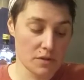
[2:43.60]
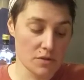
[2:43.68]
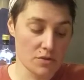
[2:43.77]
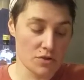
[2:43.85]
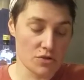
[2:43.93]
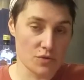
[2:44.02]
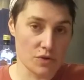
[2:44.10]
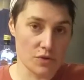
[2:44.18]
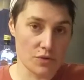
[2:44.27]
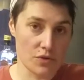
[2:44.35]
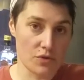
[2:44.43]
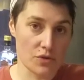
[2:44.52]

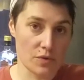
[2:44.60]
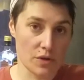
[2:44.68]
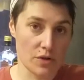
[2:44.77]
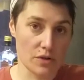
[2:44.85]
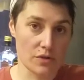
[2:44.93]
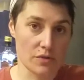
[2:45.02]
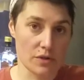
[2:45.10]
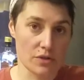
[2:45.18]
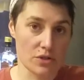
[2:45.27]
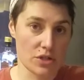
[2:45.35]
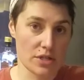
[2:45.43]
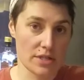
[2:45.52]
truth to a good grilled
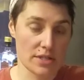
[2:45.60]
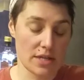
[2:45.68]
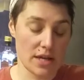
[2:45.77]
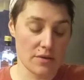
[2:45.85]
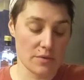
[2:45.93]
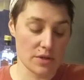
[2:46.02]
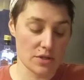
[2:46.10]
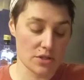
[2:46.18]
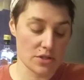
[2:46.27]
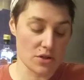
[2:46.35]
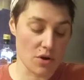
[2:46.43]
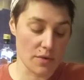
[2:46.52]
cheese sandwich
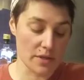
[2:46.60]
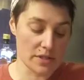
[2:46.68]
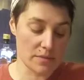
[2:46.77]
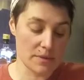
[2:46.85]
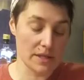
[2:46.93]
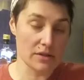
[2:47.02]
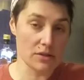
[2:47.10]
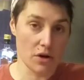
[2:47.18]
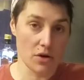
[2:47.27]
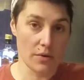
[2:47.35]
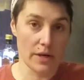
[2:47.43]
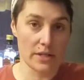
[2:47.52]
is going to be
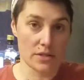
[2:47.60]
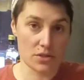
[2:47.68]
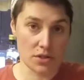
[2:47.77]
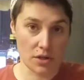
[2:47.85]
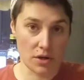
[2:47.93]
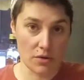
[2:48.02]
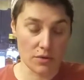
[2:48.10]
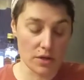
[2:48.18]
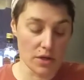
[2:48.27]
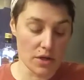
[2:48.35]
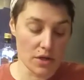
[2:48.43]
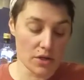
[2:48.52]
low and slow.
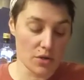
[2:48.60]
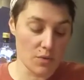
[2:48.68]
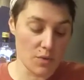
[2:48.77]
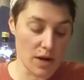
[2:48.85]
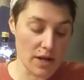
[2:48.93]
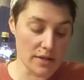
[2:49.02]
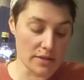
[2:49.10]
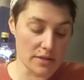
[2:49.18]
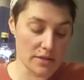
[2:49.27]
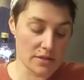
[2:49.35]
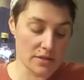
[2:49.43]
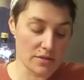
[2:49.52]
You
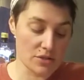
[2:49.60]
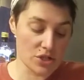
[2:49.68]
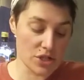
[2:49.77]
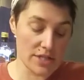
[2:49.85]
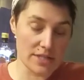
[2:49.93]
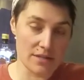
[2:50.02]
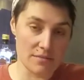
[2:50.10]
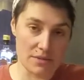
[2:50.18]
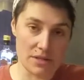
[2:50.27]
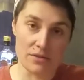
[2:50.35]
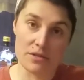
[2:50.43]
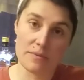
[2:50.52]
want the cheese in the
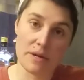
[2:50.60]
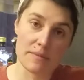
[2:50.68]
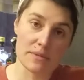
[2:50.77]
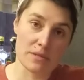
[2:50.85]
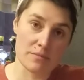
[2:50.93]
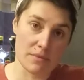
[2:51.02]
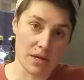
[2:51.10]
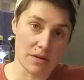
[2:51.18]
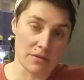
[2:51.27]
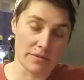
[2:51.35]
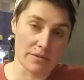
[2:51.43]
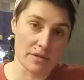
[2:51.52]
middle to be able to
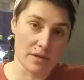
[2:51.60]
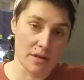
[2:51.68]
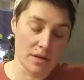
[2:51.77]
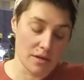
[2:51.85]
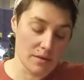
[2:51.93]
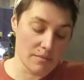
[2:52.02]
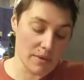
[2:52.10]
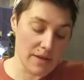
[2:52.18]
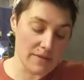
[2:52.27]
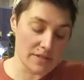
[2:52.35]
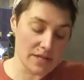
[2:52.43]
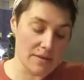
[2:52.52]
melt by
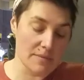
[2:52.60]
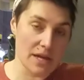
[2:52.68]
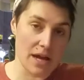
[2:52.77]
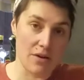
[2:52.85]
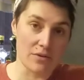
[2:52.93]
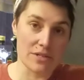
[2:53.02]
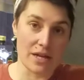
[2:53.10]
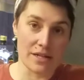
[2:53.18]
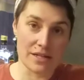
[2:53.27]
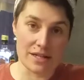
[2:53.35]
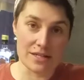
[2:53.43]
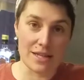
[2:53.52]
the time the outside
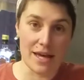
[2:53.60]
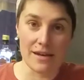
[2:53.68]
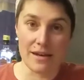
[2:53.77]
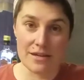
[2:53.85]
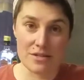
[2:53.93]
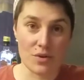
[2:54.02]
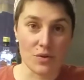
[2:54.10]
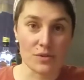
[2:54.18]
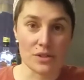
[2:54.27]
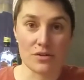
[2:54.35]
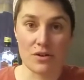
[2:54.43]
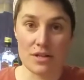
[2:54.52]
gets that nice
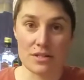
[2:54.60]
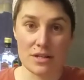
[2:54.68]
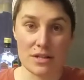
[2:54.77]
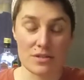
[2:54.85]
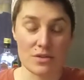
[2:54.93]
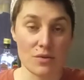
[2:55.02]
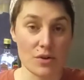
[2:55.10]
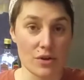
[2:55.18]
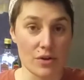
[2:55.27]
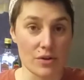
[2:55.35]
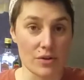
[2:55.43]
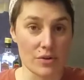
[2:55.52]
golden crust. And so
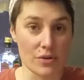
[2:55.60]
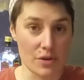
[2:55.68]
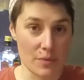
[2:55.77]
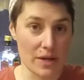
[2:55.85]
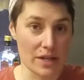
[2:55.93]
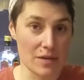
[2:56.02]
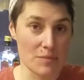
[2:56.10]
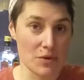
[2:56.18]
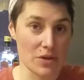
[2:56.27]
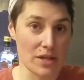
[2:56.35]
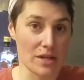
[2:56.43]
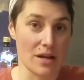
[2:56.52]
you're going to want to keep your
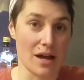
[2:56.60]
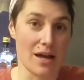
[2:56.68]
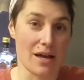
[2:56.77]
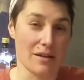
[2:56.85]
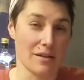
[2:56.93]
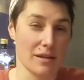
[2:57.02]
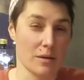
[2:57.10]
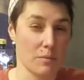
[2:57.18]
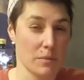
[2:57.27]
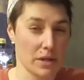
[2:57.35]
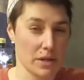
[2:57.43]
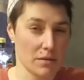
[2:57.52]
heat on like
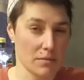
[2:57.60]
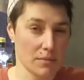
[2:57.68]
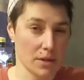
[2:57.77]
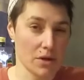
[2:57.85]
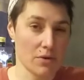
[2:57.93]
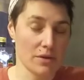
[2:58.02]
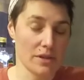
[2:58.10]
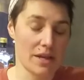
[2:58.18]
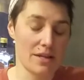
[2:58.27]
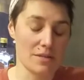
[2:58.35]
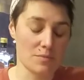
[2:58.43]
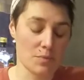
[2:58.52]
medium low. And
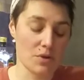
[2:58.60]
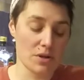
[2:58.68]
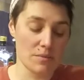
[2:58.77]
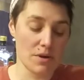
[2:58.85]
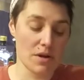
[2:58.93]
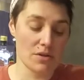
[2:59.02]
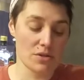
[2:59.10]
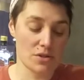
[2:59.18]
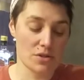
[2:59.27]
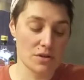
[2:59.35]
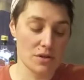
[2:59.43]
that's pretty much,